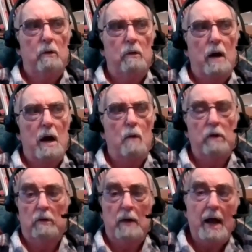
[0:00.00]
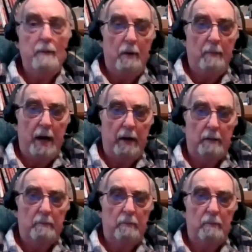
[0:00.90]
I wasn't happy about it
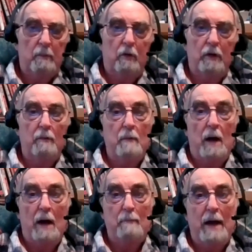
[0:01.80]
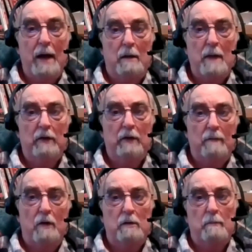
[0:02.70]
because I was mad at the banks. I
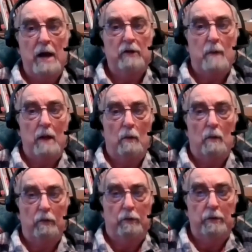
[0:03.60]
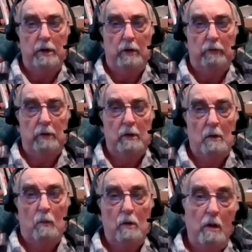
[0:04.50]
fought the banks, by the way, for 2 years.
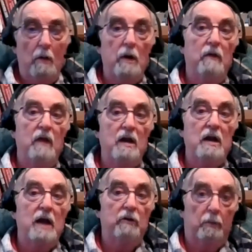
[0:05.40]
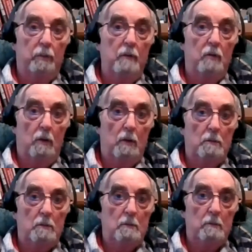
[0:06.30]
Went all the way to the Indiana Supreme Court,
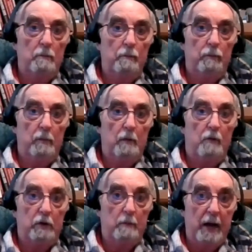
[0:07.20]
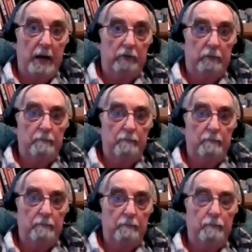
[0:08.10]
fought the banks,
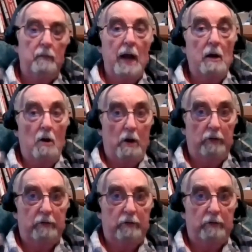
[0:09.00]
and I lost.